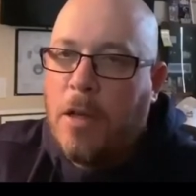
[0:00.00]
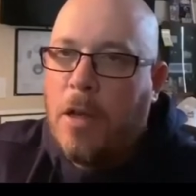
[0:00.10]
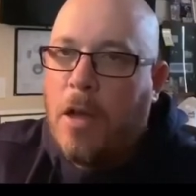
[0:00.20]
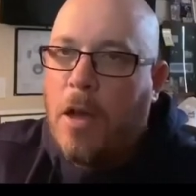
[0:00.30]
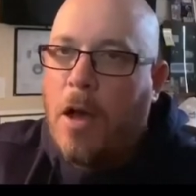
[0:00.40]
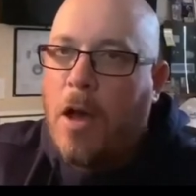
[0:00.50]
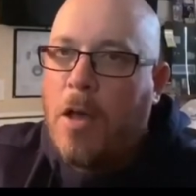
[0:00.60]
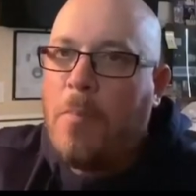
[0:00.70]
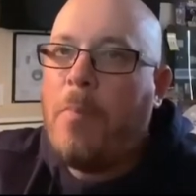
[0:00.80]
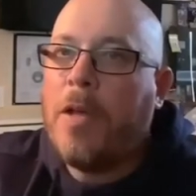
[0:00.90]

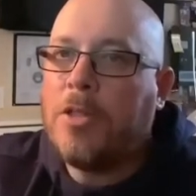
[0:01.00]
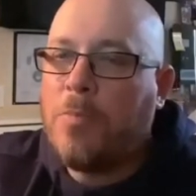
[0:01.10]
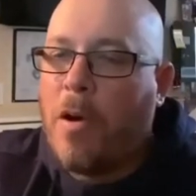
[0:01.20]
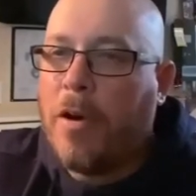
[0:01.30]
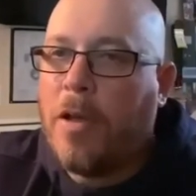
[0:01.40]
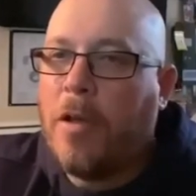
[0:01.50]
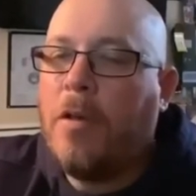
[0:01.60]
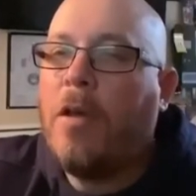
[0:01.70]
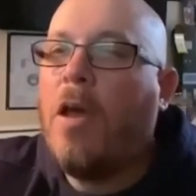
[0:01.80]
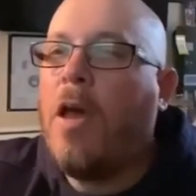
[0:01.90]
and benchmarking,
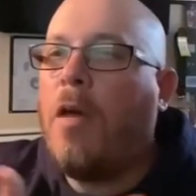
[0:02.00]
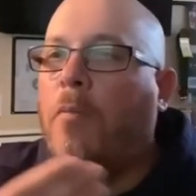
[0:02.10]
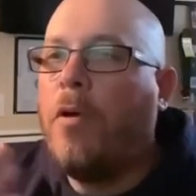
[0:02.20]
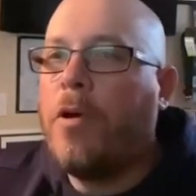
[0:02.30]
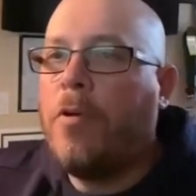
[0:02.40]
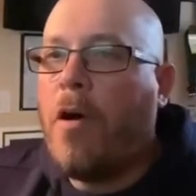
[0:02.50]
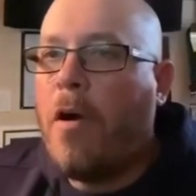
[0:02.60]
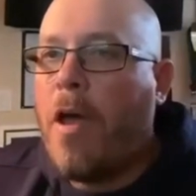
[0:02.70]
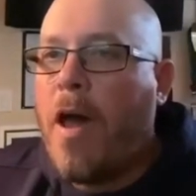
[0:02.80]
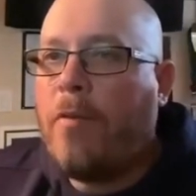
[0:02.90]
and where you
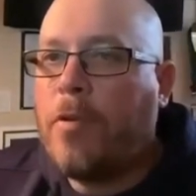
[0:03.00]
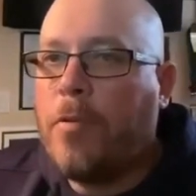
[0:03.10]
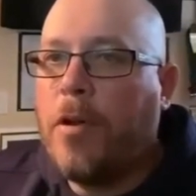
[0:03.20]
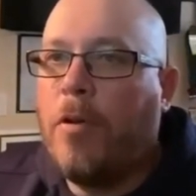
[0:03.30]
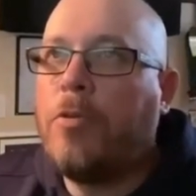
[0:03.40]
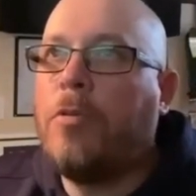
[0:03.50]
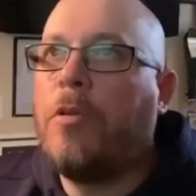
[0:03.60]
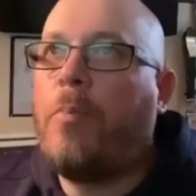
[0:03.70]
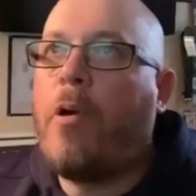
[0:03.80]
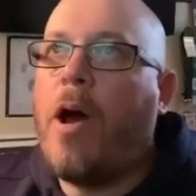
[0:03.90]
are after we go through
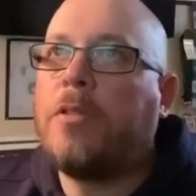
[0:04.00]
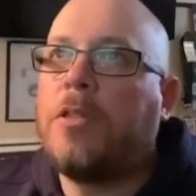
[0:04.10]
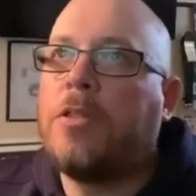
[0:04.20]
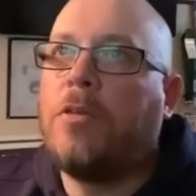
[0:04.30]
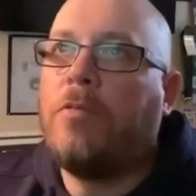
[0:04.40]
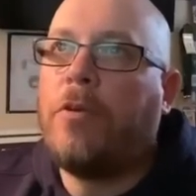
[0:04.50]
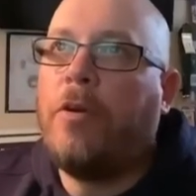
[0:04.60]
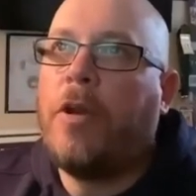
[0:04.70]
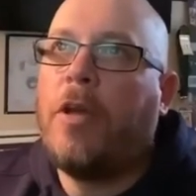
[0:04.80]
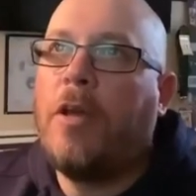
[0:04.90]
the process of
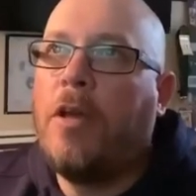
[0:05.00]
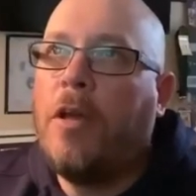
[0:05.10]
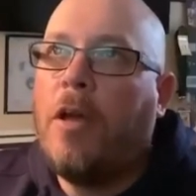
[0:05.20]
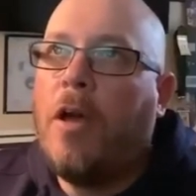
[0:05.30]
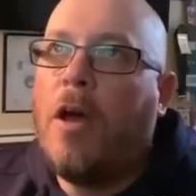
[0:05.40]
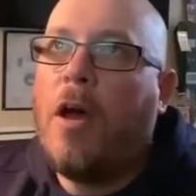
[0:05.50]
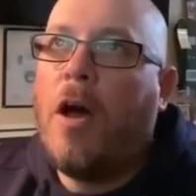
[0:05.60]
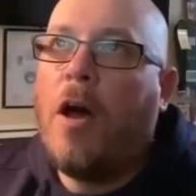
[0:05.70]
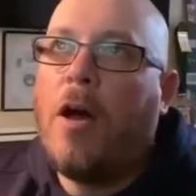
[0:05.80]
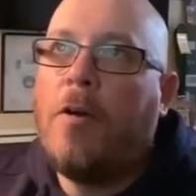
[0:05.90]
learning
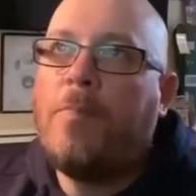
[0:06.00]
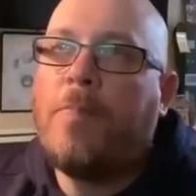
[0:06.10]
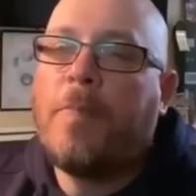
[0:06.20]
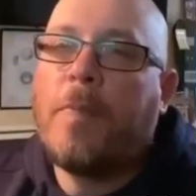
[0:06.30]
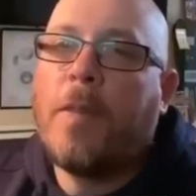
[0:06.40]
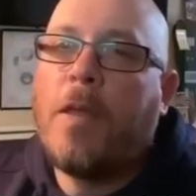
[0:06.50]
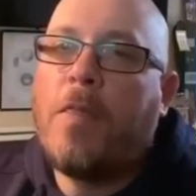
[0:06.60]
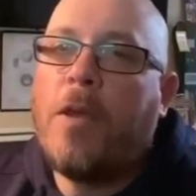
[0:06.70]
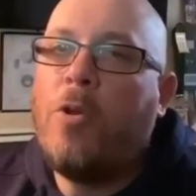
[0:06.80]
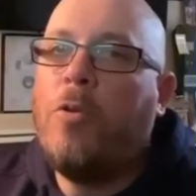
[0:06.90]

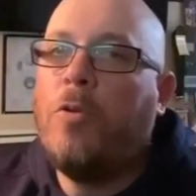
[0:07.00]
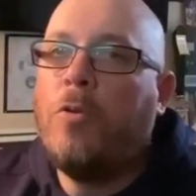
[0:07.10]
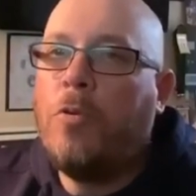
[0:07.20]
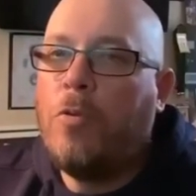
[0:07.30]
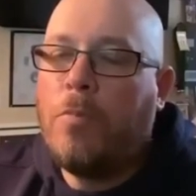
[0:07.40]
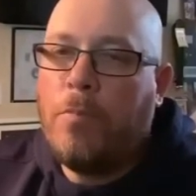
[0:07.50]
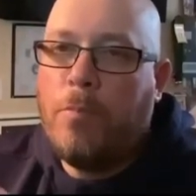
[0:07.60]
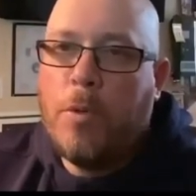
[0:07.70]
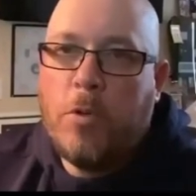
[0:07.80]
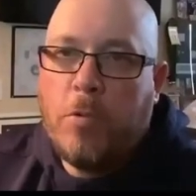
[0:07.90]
the new
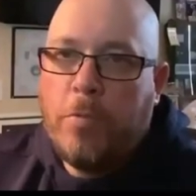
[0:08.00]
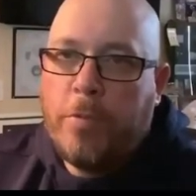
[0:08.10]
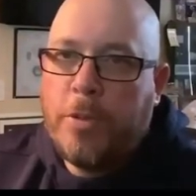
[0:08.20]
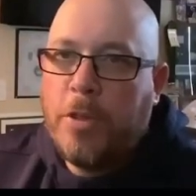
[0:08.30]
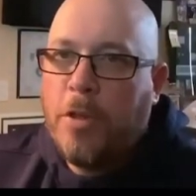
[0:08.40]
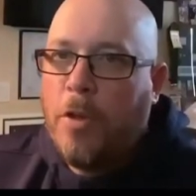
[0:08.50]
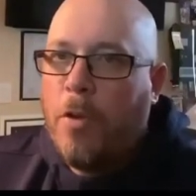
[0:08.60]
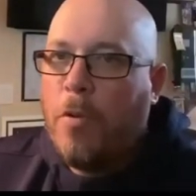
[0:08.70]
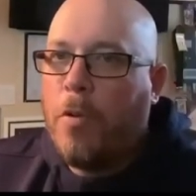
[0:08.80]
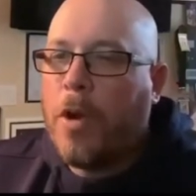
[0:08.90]
moves
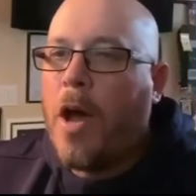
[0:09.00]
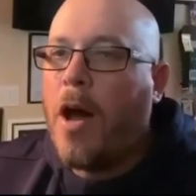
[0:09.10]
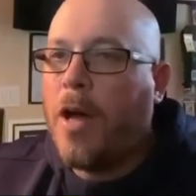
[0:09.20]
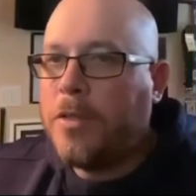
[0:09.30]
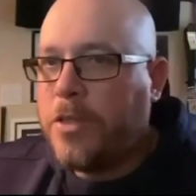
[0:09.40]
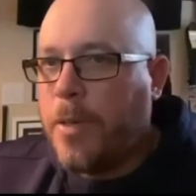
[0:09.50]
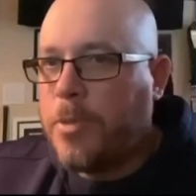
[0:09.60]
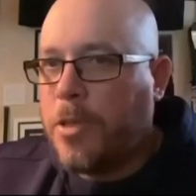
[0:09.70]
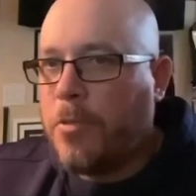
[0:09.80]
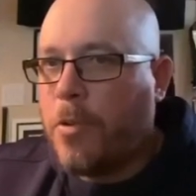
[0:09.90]
or concepts
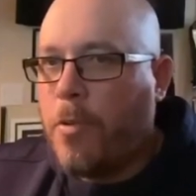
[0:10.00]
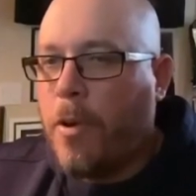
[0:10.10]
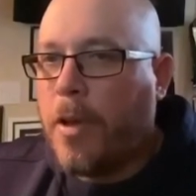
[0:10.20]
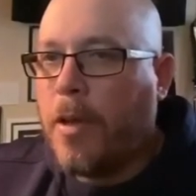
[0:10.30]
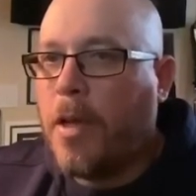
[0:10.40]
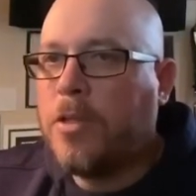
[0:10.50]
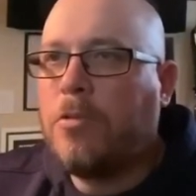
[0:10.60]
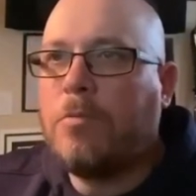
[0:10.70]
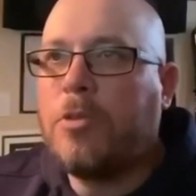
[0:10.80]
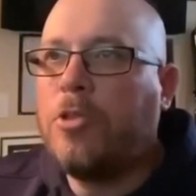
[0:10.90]
that we're working on. So
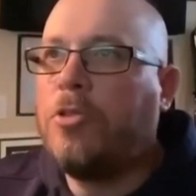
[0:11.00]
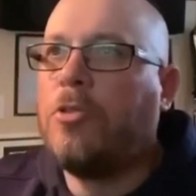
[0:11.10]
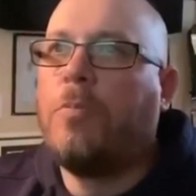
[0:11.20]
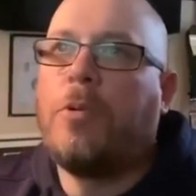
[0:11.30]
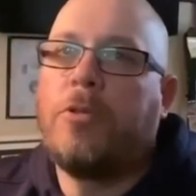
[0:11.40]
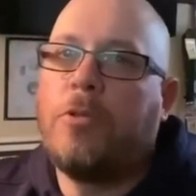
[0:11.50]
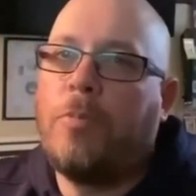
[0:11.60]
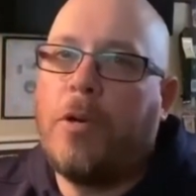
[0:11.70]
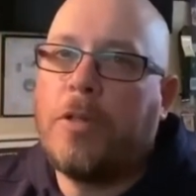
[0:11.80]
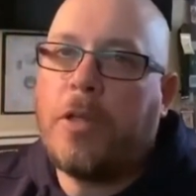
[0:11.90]
I'm super,
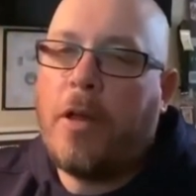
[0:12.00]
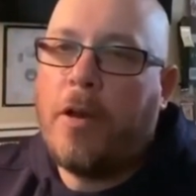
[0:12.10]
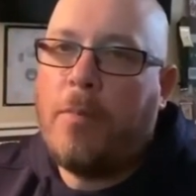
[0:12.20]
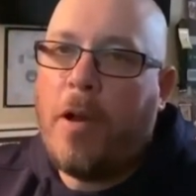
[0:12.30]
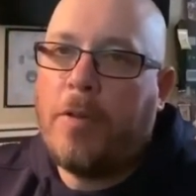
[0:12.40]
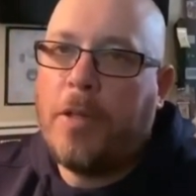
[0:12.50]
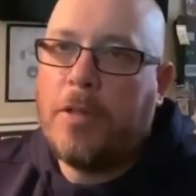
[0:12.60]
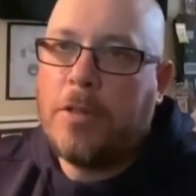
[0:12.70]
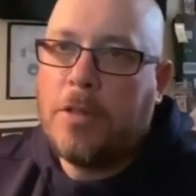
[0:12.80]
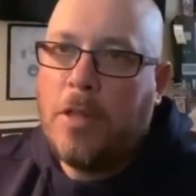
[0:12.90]
super excited about
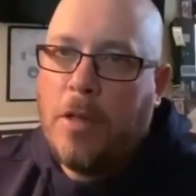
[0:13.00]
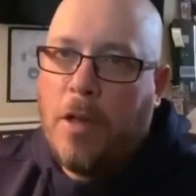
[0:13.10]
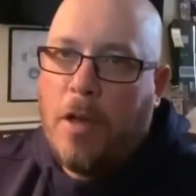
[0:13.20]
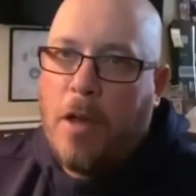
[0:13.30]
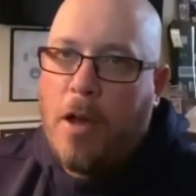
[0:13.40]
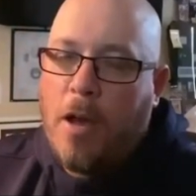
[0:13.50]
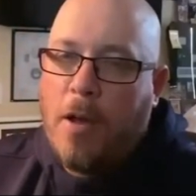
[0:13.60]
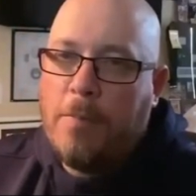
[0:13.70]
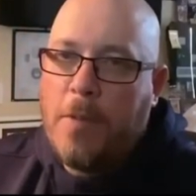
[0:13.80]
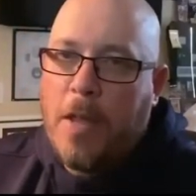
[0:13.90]
this.
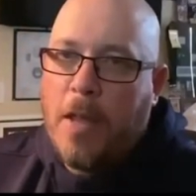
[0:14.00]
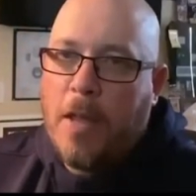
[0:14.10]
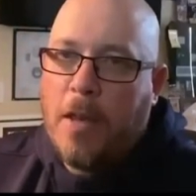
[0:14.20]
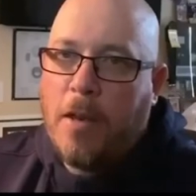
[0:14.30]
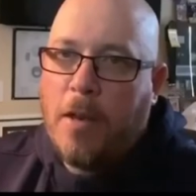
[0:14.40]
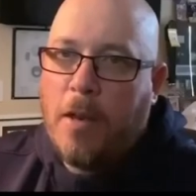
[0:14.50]
And